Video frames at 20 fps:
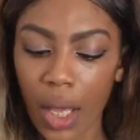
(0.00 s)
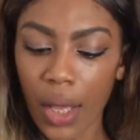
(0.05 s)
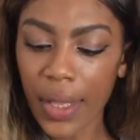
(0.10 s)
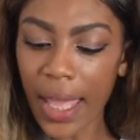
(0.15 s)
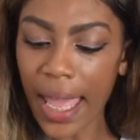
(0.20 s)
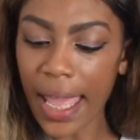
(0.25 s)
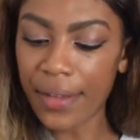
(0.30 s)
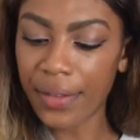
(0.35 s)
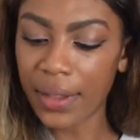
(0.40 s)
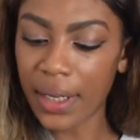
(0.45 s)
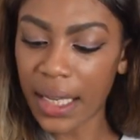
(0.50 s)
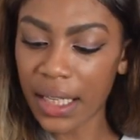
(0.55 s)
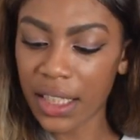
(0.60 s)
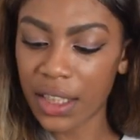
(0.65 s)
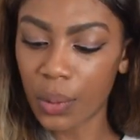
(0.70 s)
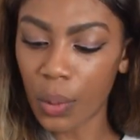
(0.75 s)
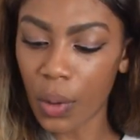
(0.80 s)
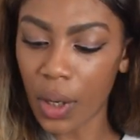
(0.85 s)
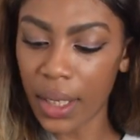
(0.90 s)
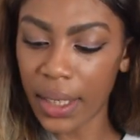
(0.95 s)
Okay, the
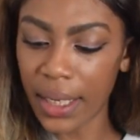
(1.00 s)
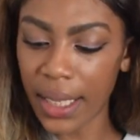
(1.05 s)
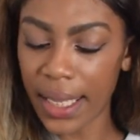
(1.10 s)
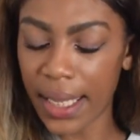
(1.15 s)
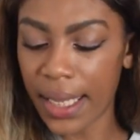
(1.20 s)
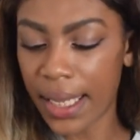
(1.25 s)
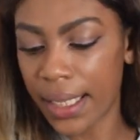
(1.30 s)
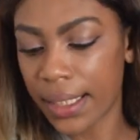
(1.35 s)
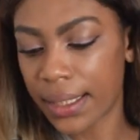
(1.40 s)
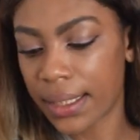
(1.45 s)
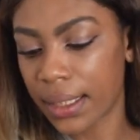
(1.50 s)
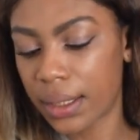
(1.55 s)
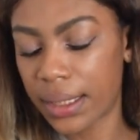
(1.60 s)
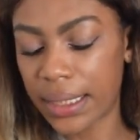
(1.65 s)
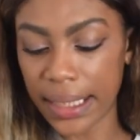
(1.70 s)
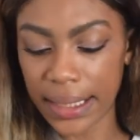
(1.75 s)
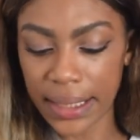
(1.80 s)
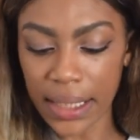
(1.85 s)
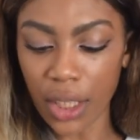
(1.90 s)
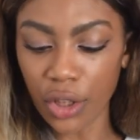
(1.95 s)
next one is
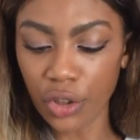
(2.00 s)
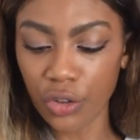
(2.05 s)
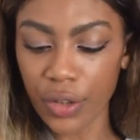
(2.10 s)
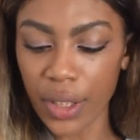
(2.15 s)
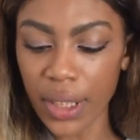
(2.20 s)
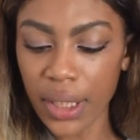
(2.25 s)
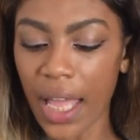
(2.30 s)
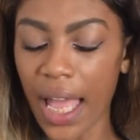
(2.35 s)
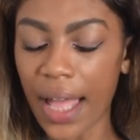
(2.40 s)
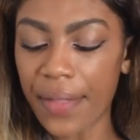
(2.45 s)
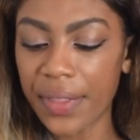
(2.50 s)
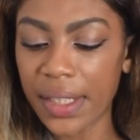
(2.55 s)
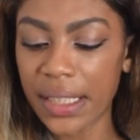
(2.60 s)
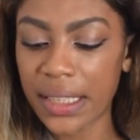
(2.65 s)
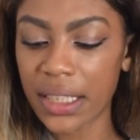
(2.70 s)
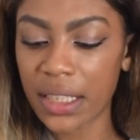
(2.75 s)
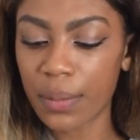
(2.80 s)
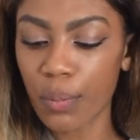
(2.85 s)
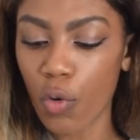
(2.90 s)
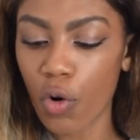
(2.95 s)
six hundred, and
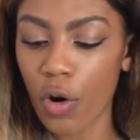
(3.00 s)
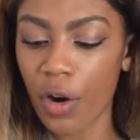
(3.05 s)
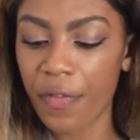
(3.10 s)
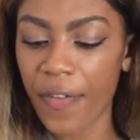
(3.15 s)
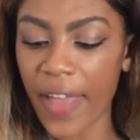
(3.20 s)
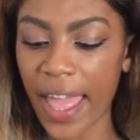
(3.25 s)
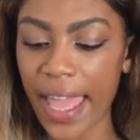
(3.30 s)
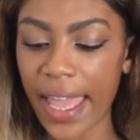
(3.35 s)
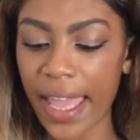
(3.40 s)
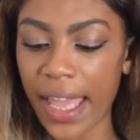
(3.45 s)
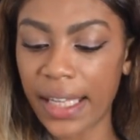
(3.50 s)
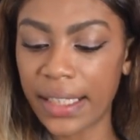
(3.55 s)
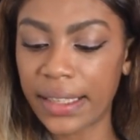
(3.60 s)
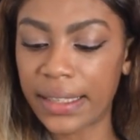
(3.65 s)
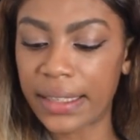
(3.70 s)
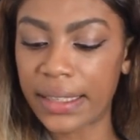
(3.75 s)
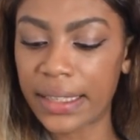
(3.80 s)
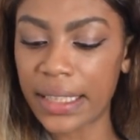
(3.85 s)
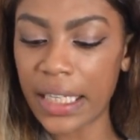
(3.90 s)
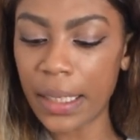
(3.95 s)
this is more of a
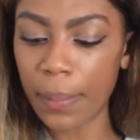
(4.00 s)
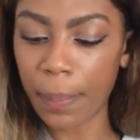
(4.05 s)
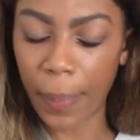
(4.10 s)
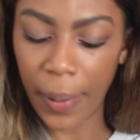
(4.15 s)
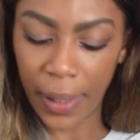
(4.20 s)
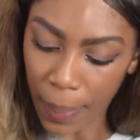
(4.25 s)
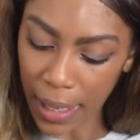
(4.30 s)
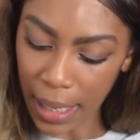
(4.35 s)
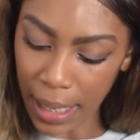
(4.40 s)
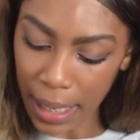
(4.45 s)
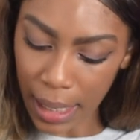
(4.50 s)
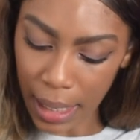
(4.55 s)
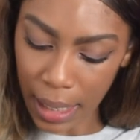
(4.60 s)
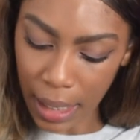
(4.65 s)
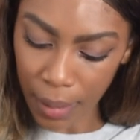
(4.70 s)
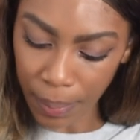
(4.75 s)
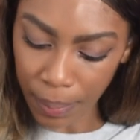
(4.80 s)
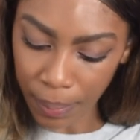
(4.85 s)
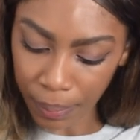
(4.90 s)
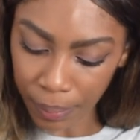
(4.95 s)
deep
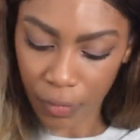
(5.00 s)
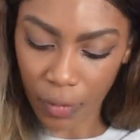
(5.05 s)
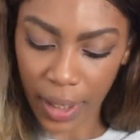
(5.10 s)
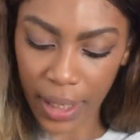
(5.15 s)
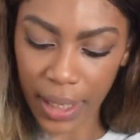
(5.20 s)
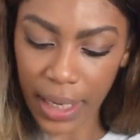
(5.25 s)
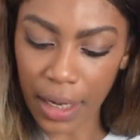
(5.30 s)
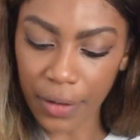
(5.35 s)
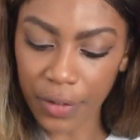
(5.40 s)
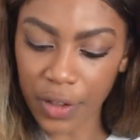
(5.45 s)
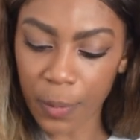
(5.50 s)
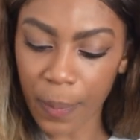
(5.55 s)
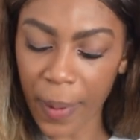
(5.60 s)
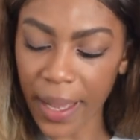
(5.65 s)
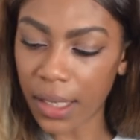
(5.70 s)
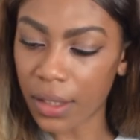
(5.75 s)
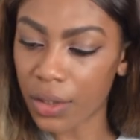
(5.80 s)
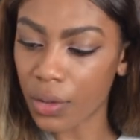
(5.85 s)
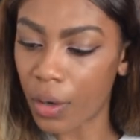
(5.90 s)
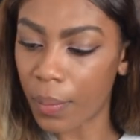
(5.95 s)
plum. Running out of
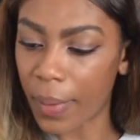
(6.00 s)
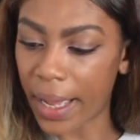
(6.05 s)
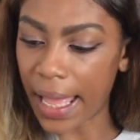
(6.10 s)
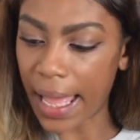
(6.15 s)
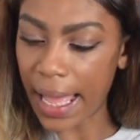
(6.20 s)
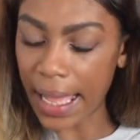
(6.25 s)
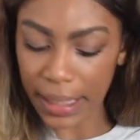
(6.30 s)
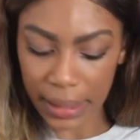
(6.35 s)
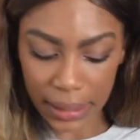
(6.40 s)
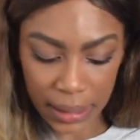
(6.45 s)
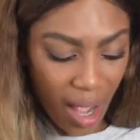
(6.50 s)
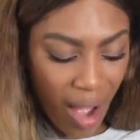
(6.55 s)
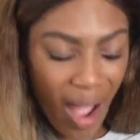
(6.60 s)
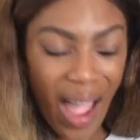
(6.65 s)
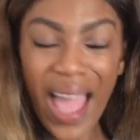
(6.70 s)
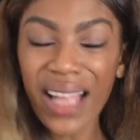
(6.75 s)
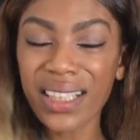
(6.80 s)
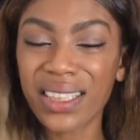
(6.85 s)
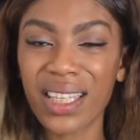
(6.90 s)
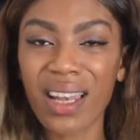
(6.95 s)
space on my hand.
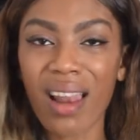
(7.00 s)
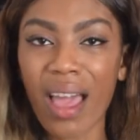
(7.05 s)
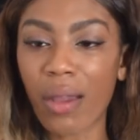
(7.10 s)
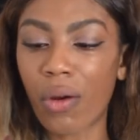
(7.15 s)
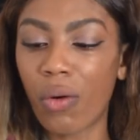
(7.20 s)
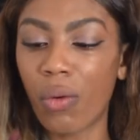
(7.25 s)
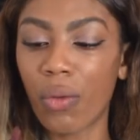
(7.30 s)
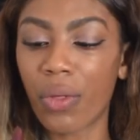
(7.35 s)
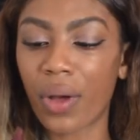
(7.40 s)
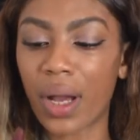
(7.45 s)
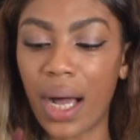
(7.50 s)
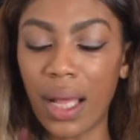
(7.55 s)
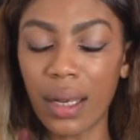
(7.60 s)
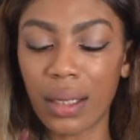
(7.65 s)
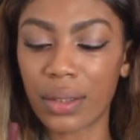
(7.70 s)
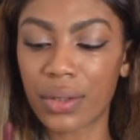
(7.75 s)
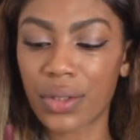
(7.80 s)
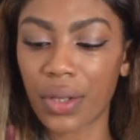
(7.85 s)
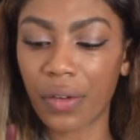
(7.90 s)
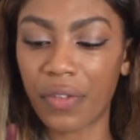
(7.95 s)
I actually like all the
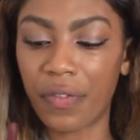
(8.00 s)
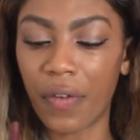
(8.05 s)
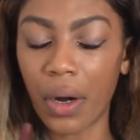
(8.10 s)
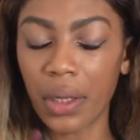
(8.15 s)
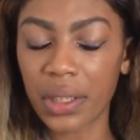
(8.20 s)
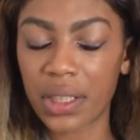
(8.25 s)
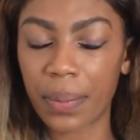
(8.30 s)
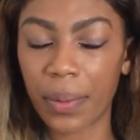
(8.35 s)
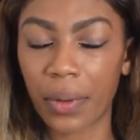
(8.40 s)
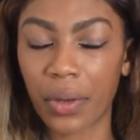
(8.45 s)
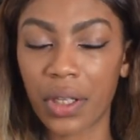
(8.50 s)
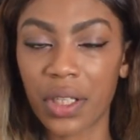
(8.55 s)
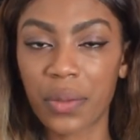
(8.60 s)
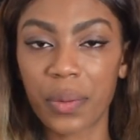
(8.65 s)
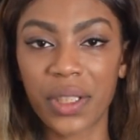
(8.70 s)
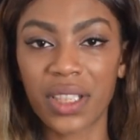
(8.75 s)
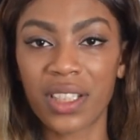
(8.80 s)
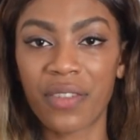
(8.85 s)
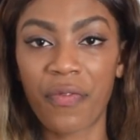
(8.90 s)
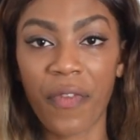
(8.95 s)
colours so far, to be honest,
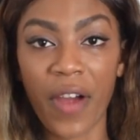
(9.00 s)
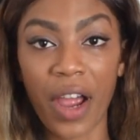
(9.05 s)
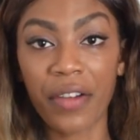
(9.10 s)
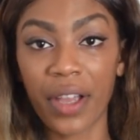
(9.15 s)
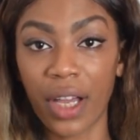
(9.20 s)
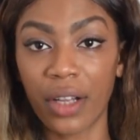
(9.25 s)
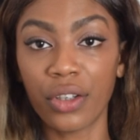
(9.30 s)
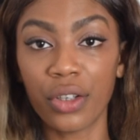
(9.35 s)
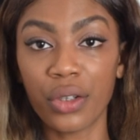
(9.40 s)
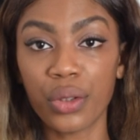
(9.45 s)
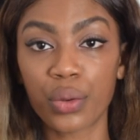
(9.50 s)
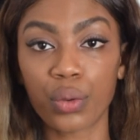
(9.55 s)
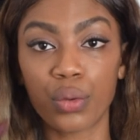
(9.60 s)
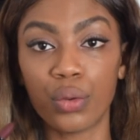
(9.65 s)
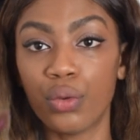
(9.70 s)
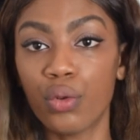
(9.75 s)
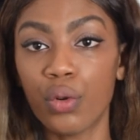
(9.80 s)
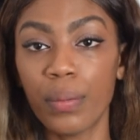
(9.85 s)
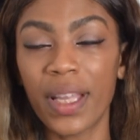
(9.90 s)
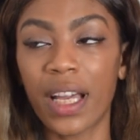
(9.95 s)
which is very
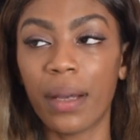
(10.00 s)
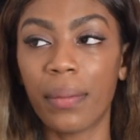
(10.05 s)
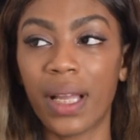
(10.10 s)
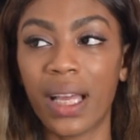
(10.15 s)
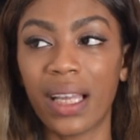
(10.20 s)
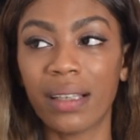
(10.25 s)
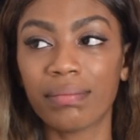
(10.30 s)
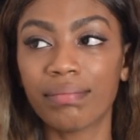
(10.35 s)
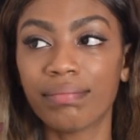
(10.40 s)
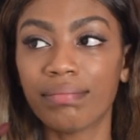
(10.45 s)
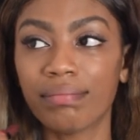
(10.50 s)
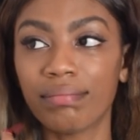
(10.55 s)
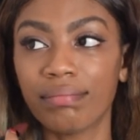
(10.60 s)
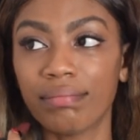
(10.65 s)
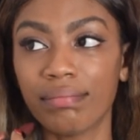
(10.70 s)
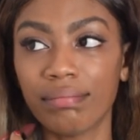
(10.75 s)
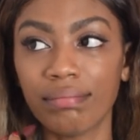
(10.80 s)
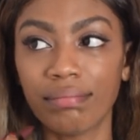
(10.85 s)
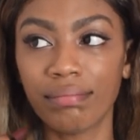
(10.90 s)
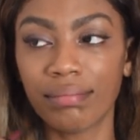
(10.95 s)
unusual. Normally I'm like,
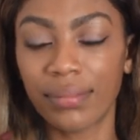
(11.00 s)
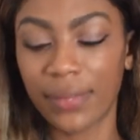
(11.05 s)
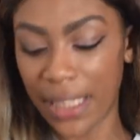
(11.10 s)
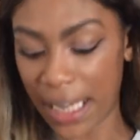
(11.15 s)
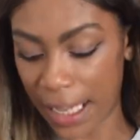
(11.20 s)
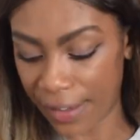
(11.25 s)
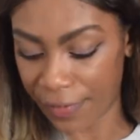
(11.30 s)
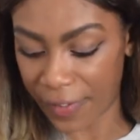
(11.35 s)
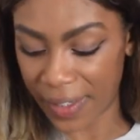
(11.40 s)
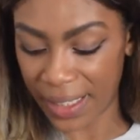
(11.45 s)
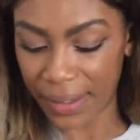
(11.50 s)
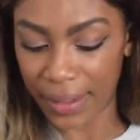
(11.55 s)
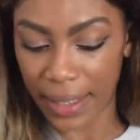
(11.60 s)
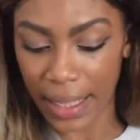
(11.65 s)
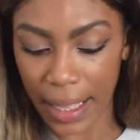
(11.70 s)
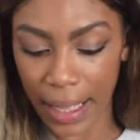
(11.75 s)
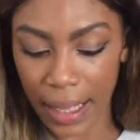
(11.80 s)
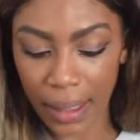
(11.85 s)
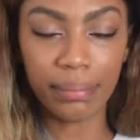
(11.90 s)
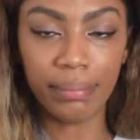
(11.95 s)
mm, not feeling
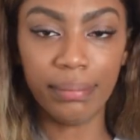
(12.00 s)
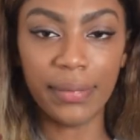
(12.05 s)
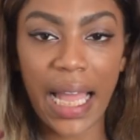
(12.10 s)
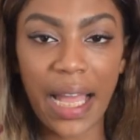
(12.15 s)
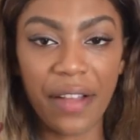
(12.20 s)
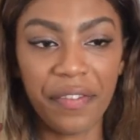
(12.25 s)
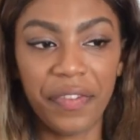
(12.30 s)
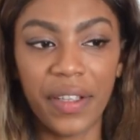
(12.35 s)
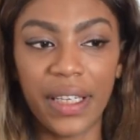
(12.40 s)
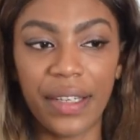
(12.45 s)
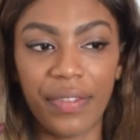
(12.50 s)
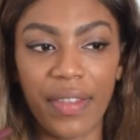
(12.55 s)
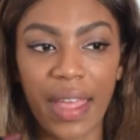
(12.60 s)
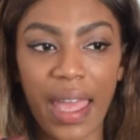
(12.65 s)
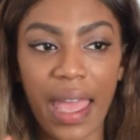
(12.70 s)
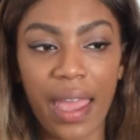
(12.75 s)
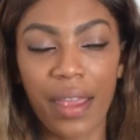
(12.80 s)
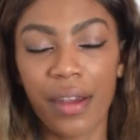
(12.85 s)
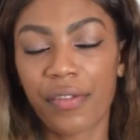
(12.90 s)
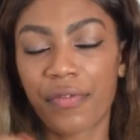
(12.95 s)
that, not feeling
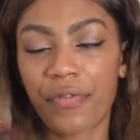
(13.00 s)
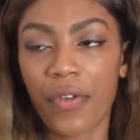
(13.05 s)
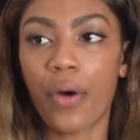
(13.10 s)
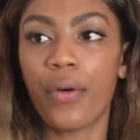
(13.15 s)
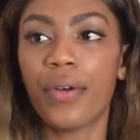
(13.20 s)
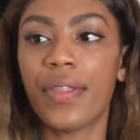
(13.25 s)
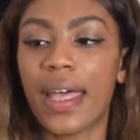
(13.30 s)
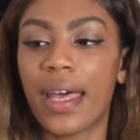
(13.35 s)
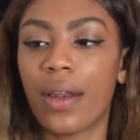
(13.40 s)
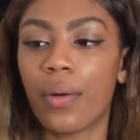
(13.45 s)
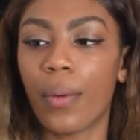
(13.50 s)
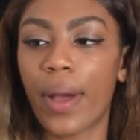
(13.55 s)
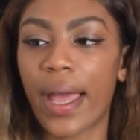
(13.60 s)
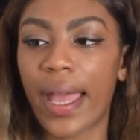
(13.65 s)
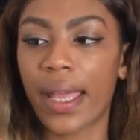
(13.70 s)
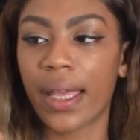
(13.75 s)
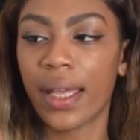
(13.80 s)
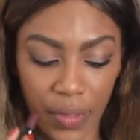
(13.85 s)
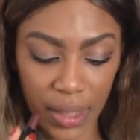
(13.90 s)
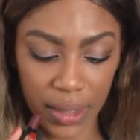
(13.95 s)
that, throwing that
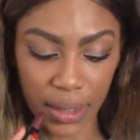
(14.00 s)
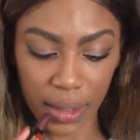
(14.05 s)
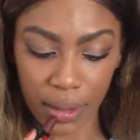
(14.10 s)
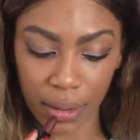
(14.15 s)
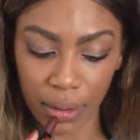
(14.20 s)
away. This